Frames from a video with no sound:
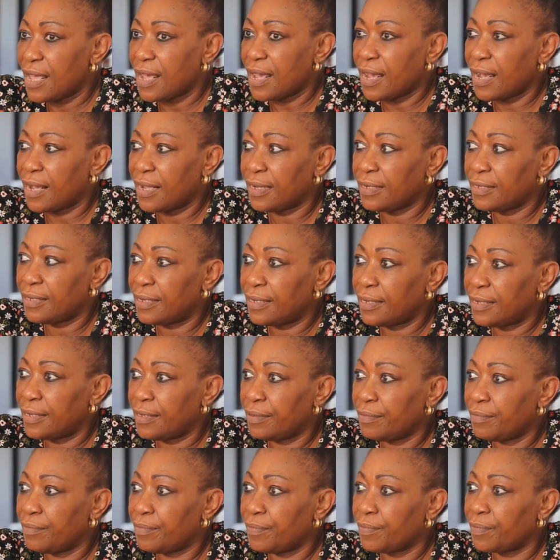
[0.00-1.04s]

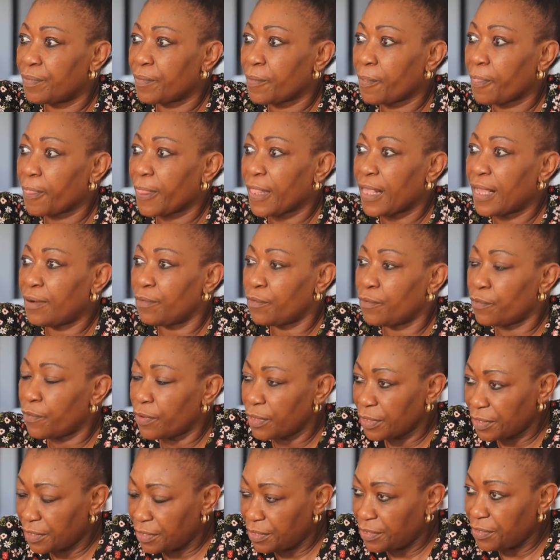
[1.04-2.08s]
And
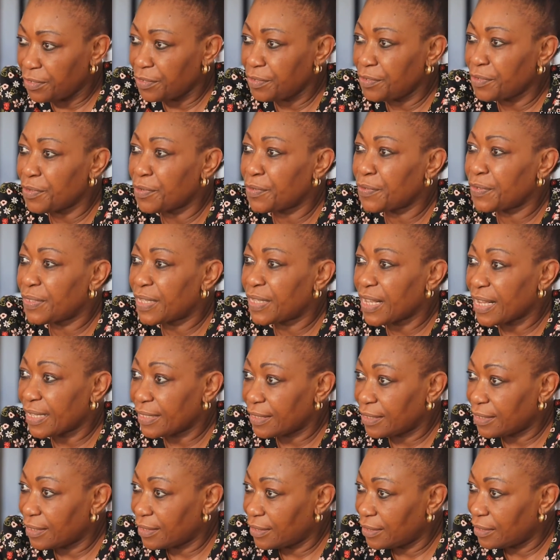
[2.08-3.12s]
once you know
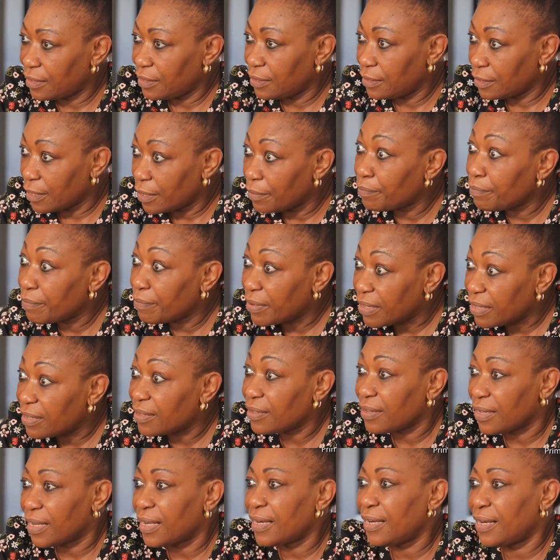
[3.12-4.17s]
that
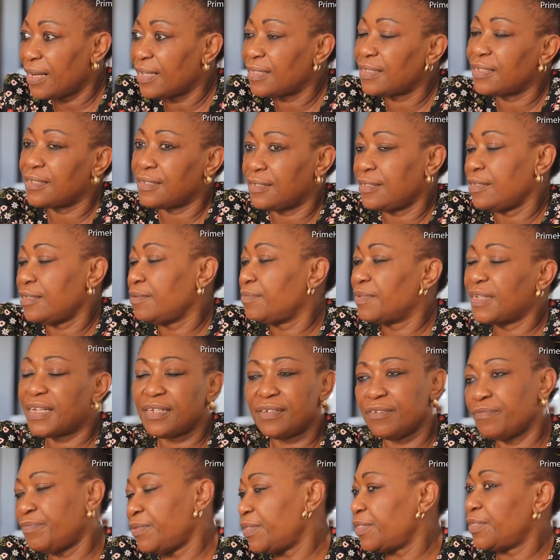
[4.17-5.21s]
number, and let's assume that
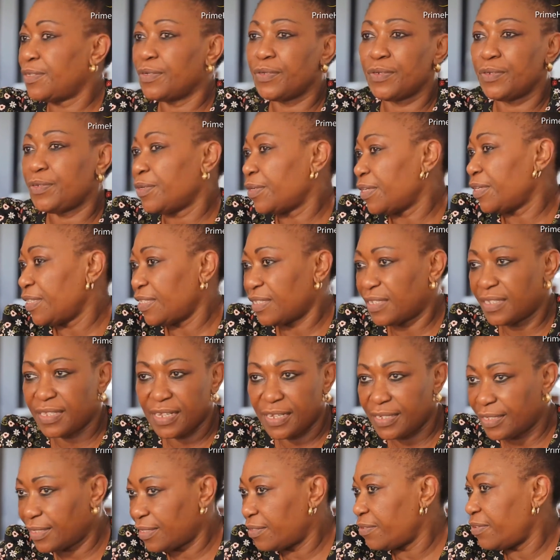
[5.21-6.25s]
you've been told you're in
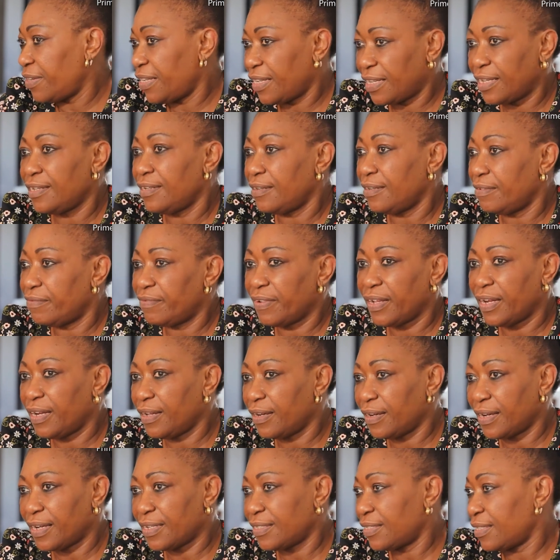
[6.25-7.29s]
stage 3 kidney
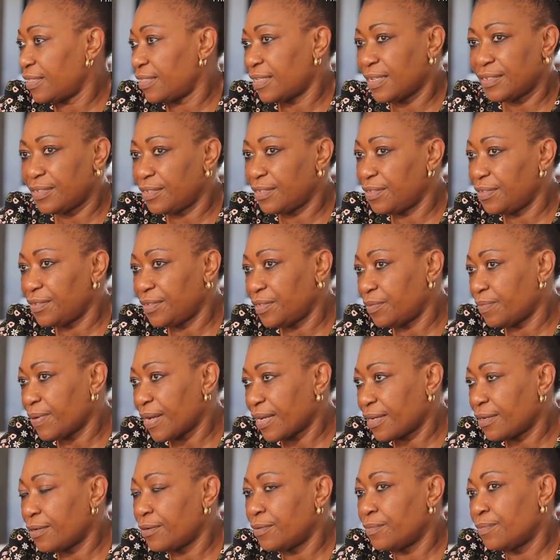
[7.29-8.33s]
failure, as they tend to use
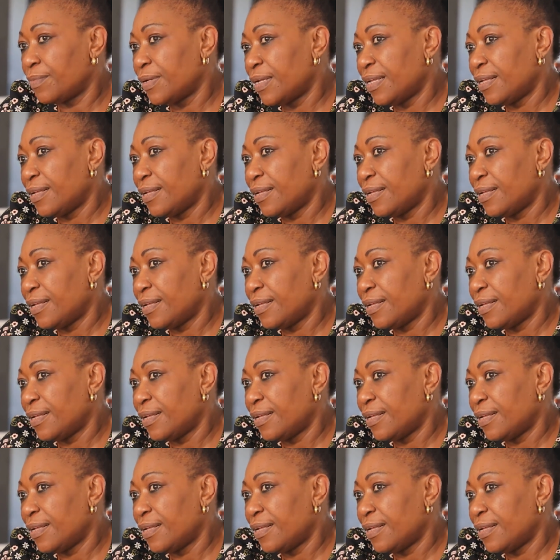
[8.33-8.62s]
back home,